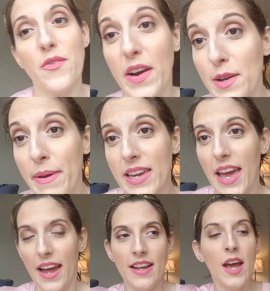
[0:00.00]
a very big
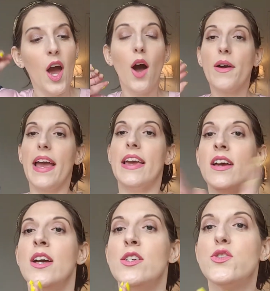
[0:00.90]
cat. Okay,
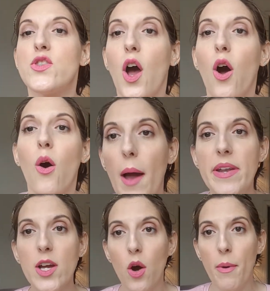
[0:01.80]
so I'm
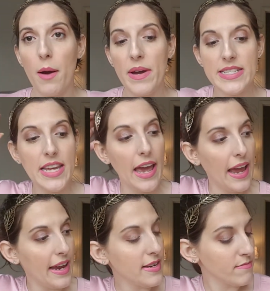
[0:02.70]
gonna go about my
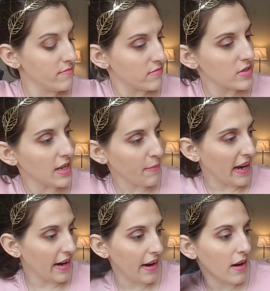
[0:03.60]
day, take my
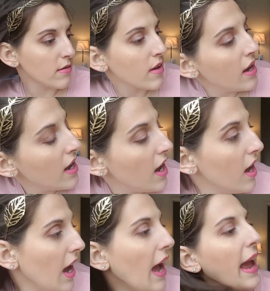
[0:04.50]
hair out,
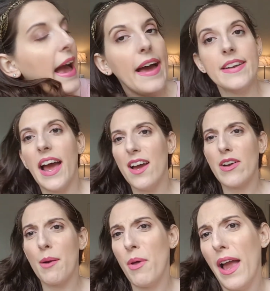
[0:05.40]
and I have
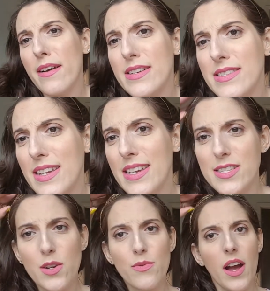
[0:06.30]
a couple errands I
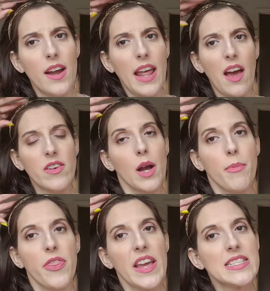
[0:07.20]
need to run, I have a
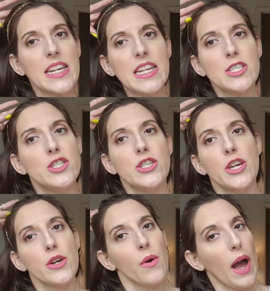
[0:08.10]
couple things I need to
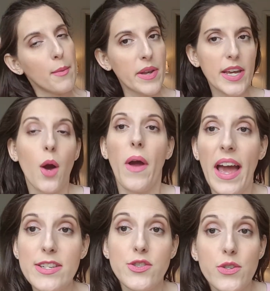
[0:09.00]
do. I'm gonna go
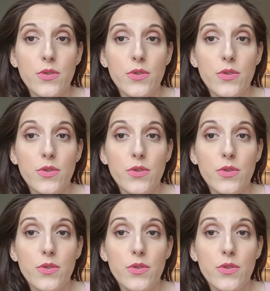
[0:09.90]
ahead and do